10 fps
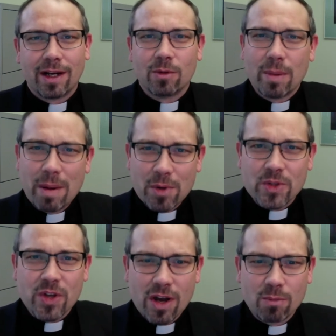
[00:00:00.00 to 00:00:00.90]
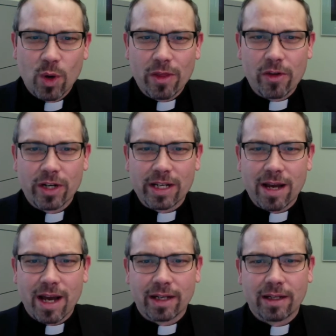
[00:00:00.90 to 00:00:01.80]
Remember Psalm
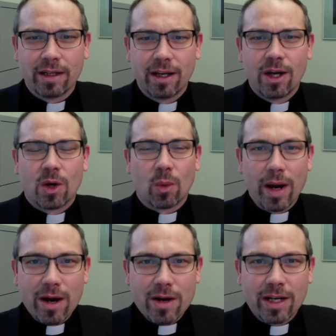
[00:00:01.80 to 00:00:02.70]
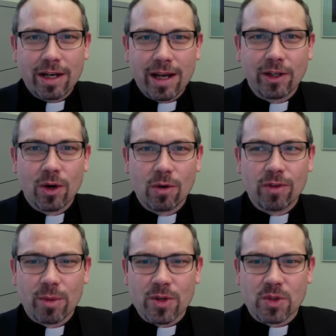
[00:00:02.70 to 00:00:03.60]
139. Where can I go
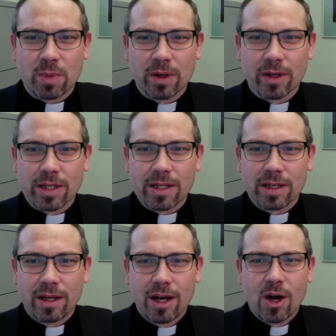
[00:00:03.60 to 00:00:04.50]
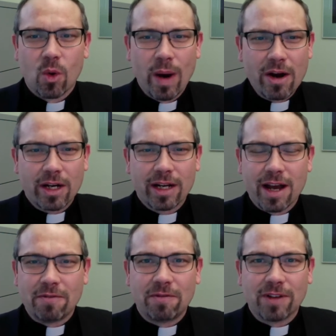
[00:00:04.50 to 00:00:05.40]
from your spirit? Where can I
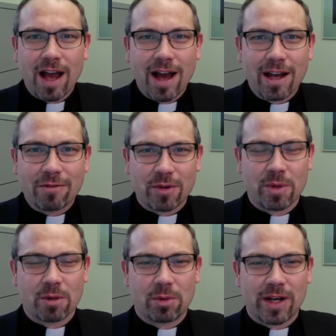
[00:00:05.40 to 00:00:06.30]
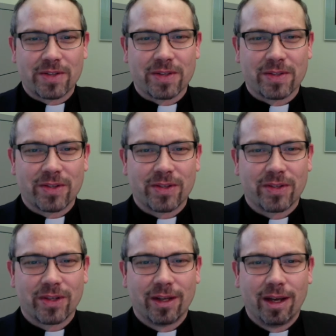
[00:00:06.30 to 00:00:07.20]
fly from your presence?
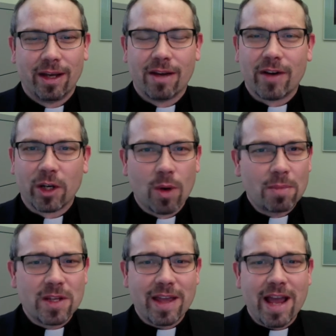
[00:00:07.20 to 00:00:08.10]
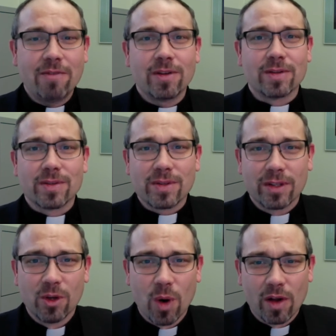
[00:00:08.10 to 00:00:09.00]
If I go up to the heavens,
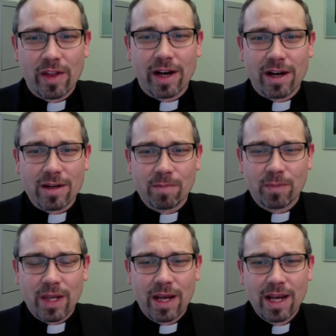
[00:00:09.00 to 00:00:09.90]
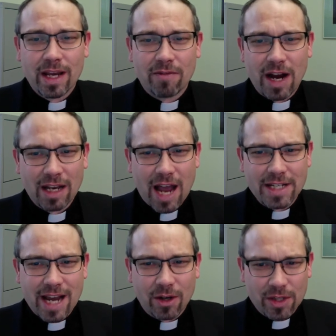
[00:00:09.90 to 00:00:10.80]
you are there. If I lie
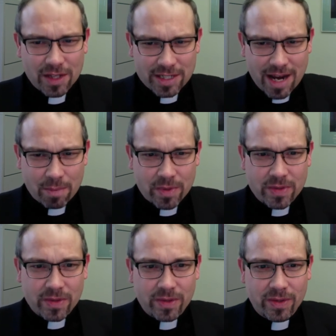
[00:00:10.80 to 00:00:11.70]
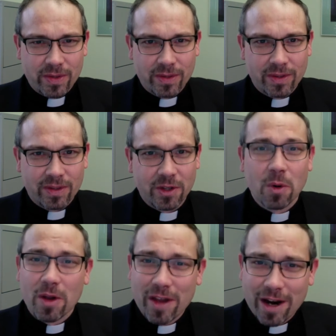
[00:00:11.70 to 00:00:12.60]
down in the depths, you
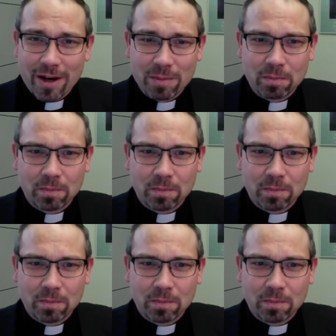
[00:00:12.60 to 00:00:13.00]
are there.